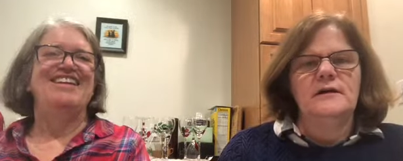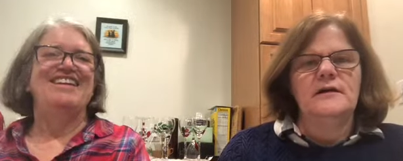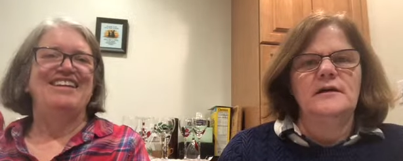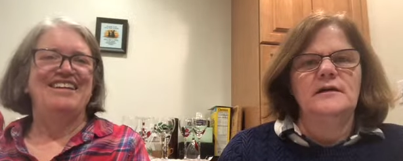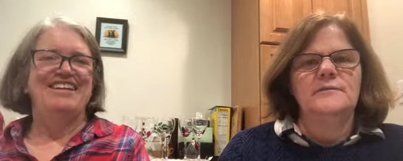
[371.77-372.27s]

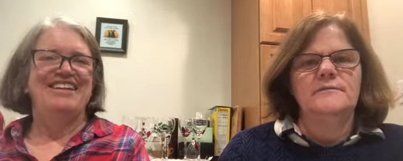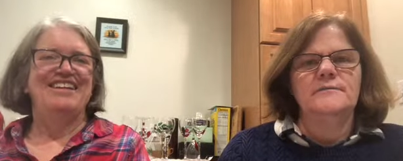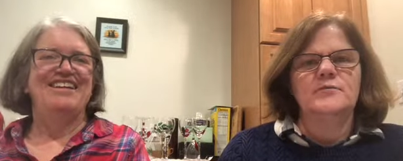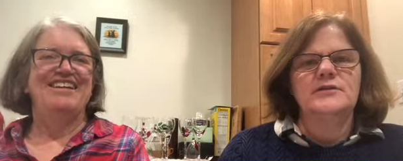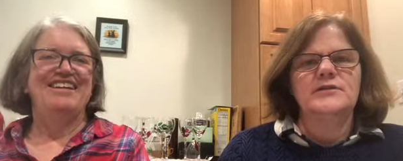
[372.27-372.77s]
Speaker 1: um,
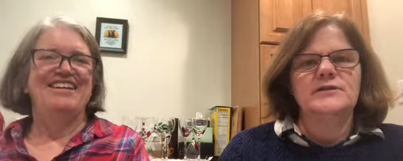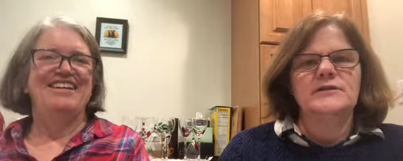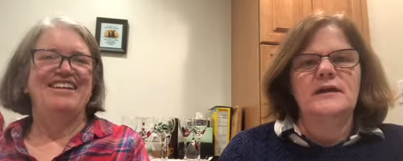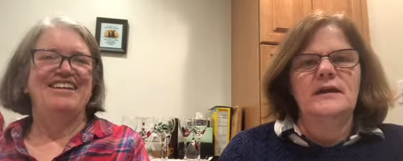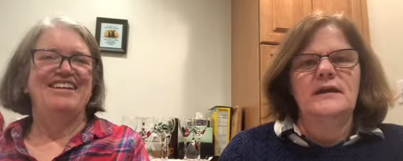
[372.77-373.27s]
which is
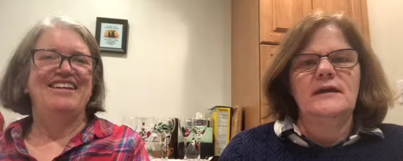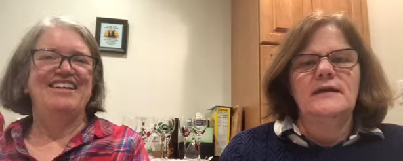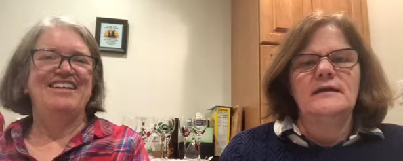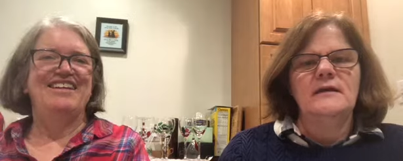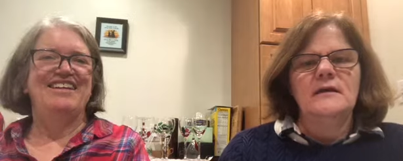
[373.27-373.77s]

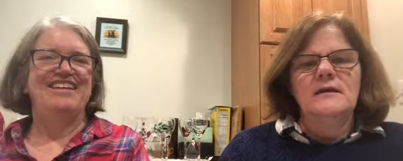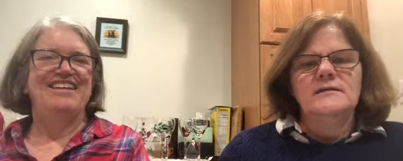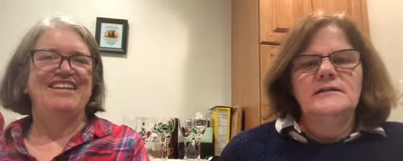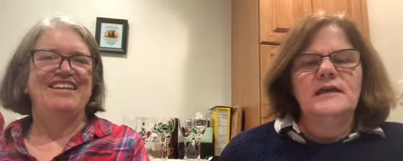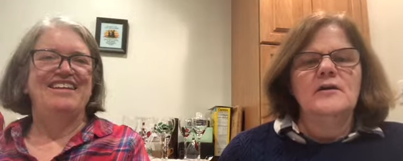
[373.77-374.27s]
a
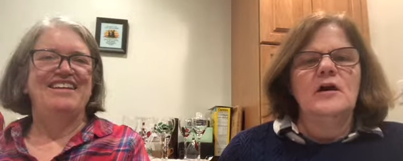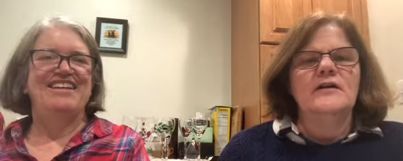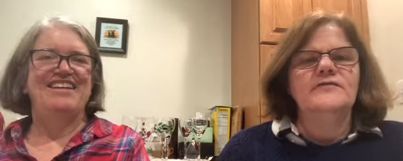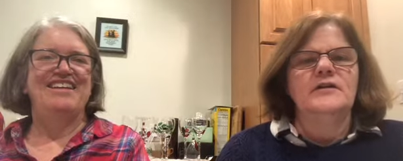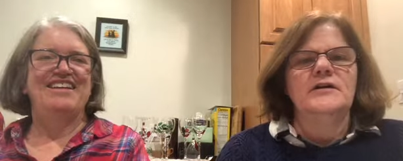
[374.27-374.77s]

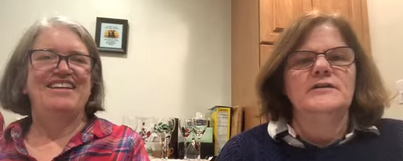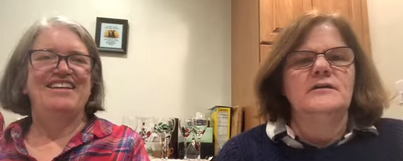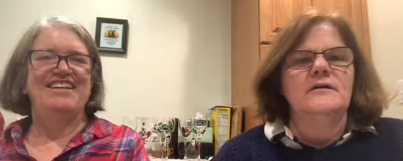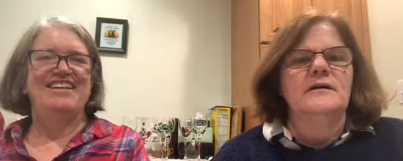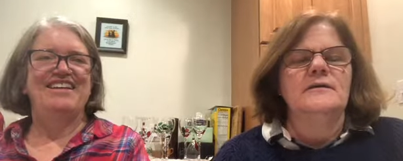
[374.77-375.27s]
takeoff on
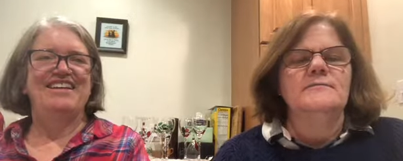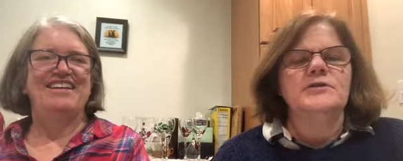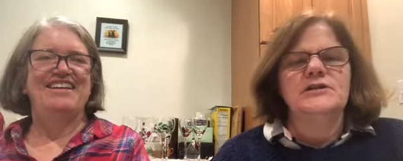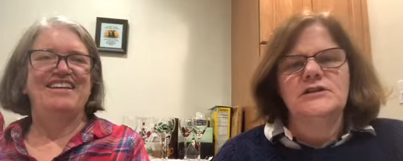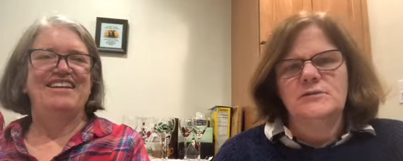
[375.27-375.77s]
um,
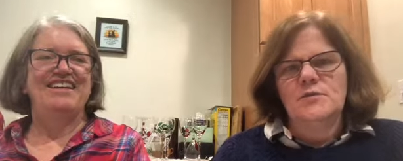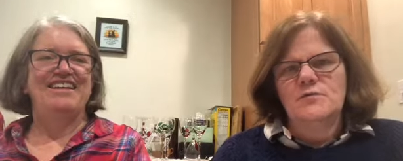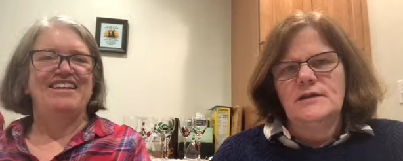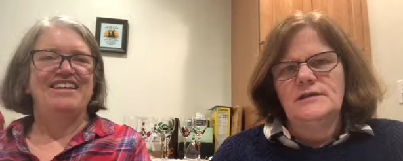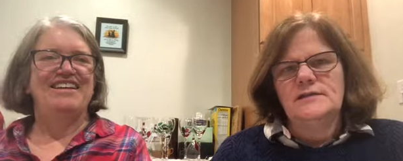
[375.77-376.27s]
Jessie
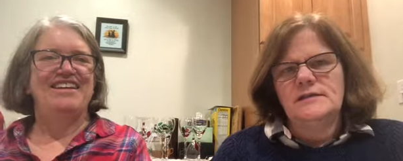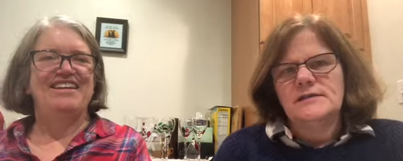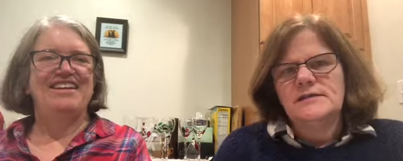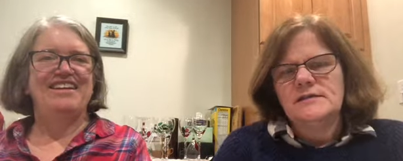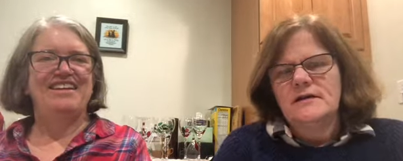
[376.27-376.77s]
Marie does
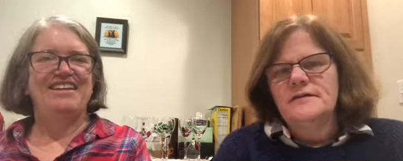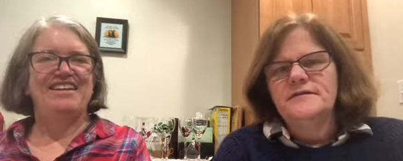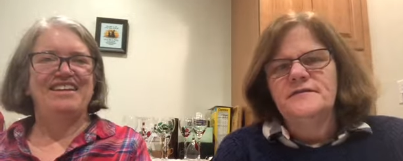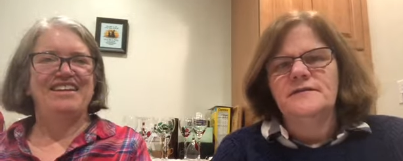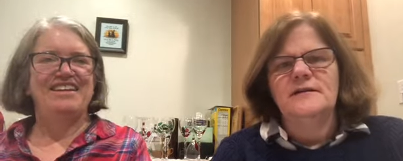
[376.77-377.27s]
stuff,
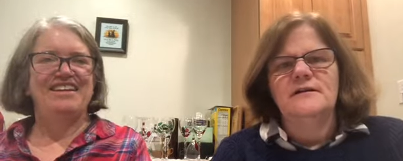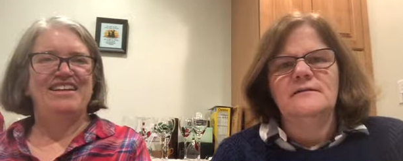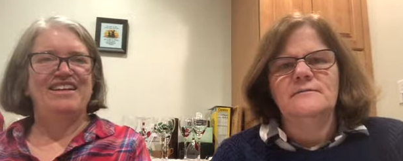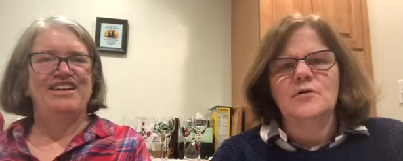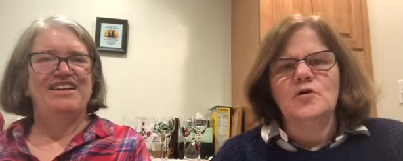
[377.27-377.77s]

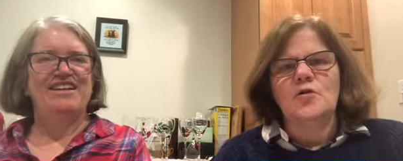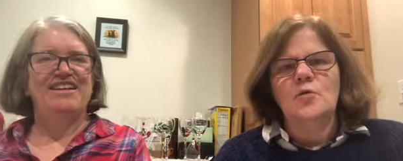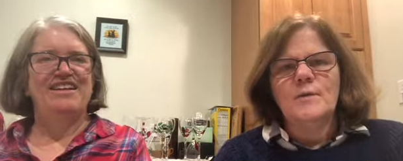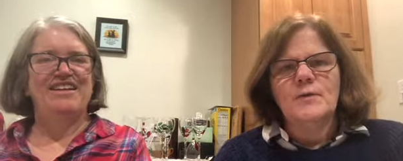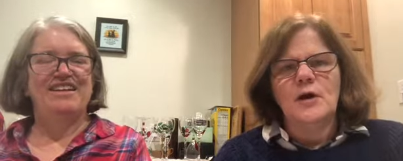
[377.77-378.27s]
um, her
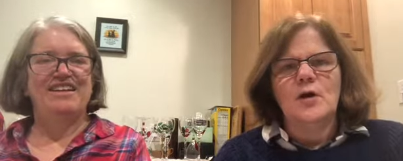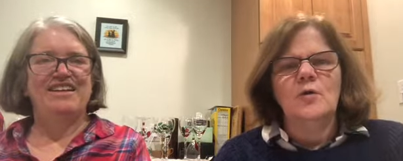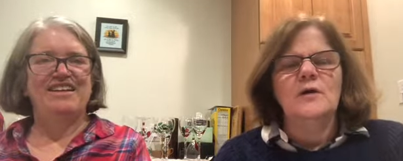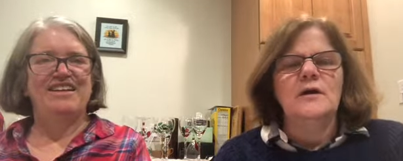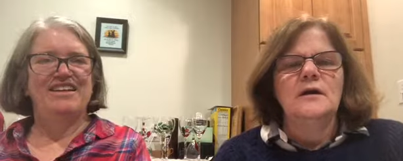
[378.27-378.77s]
whip
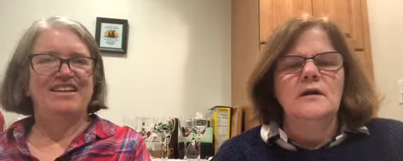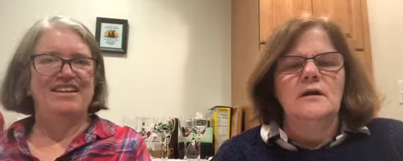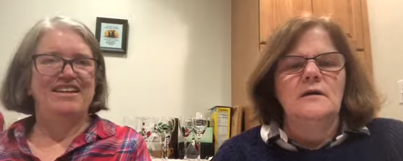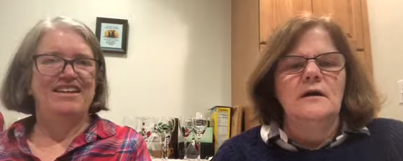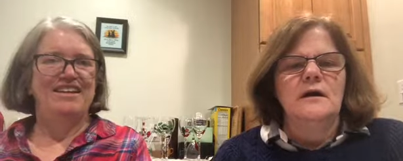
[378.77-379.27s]

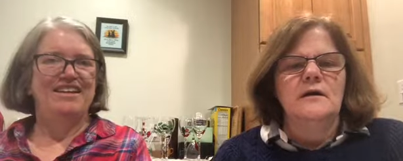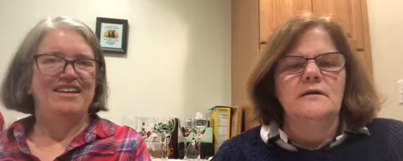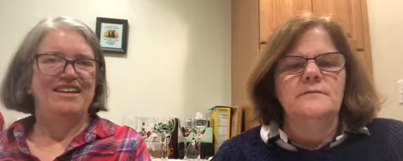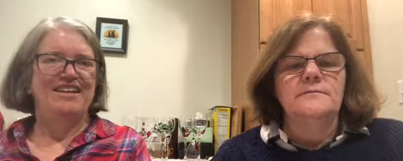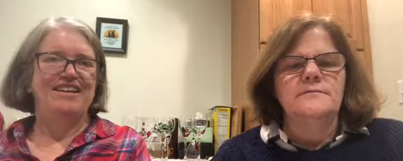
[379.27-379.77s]
Uh,
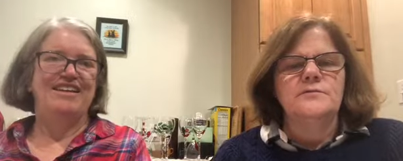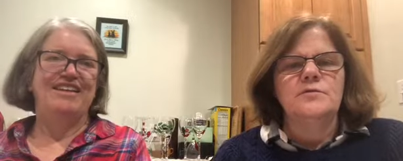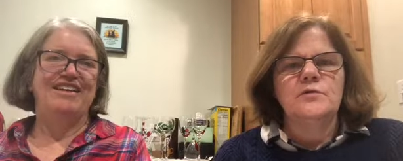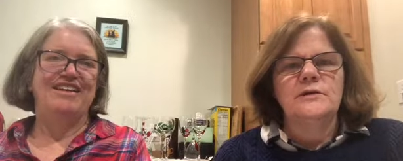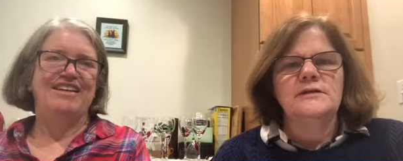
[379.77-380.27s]

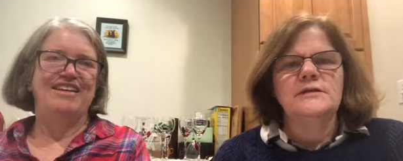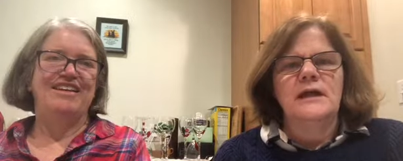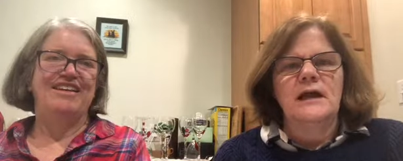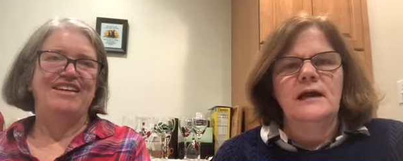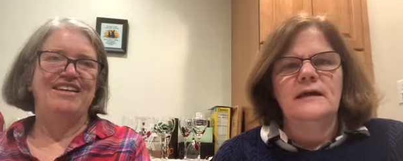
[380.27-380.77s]
Chris and
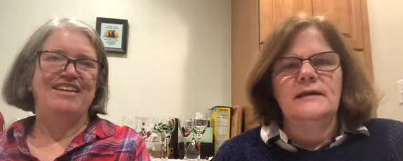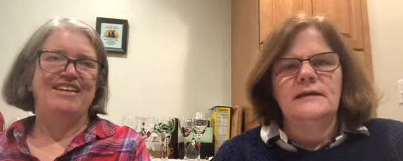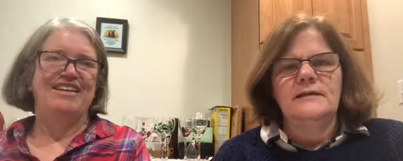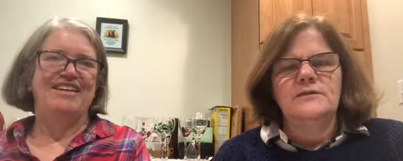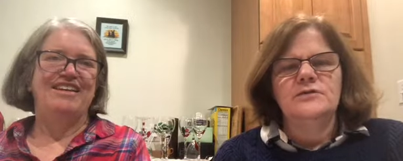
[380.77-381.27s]
I
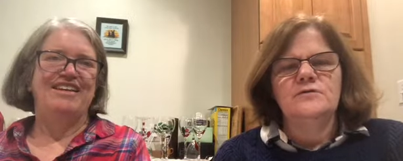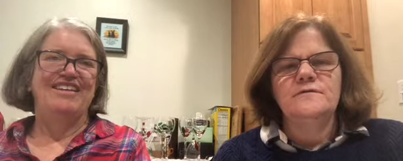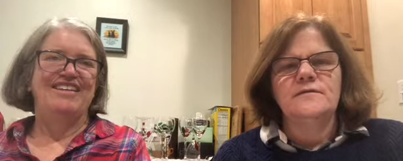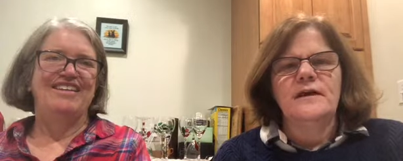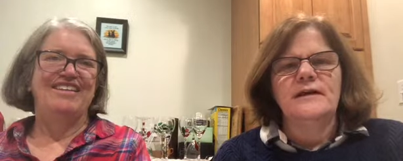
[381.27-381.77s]
and two
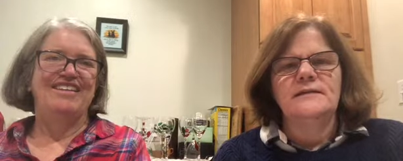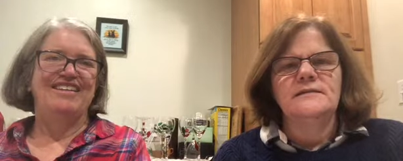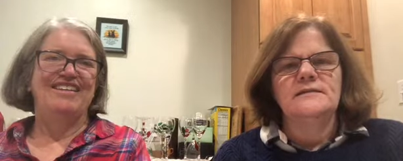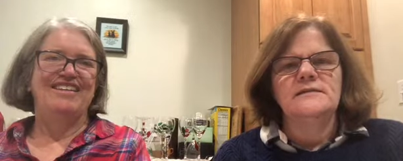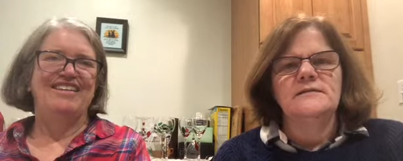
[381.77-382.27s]

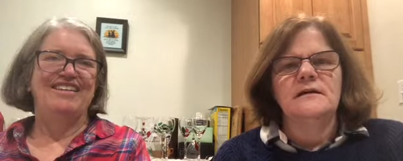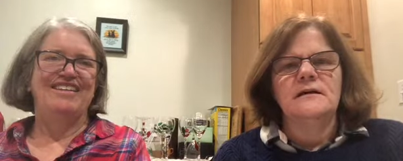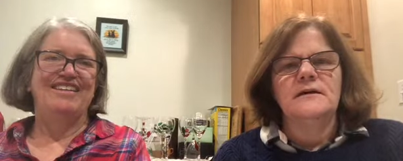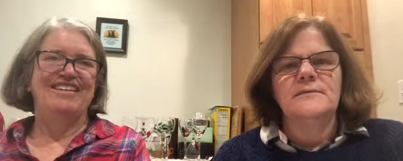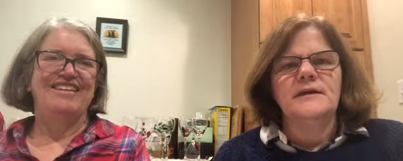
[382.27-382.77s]
friends,
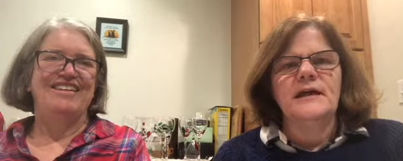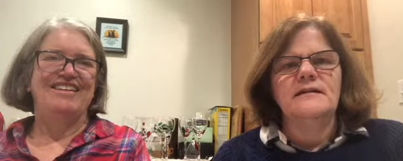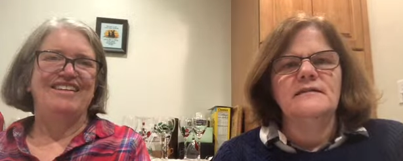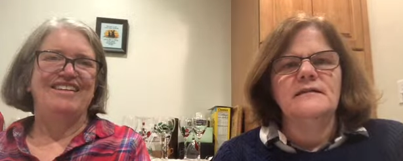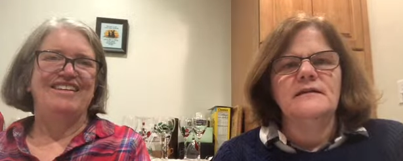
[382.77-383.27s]
um,
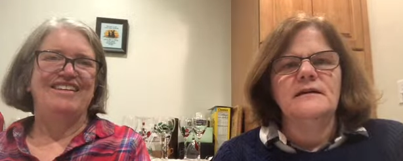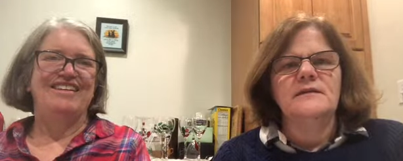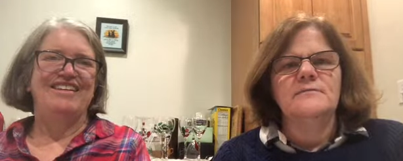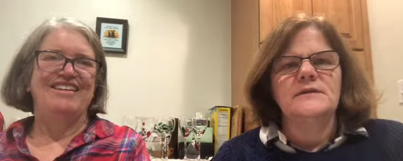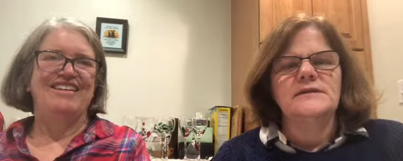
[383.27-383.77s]
Kathy
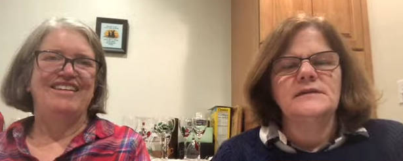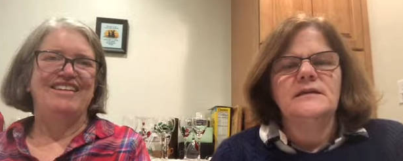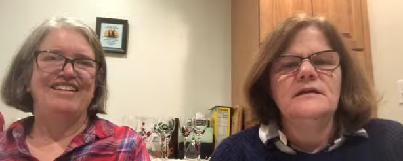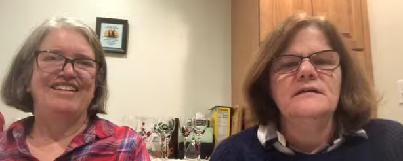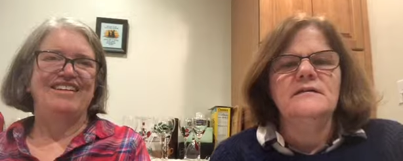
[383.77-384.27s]
and Missy,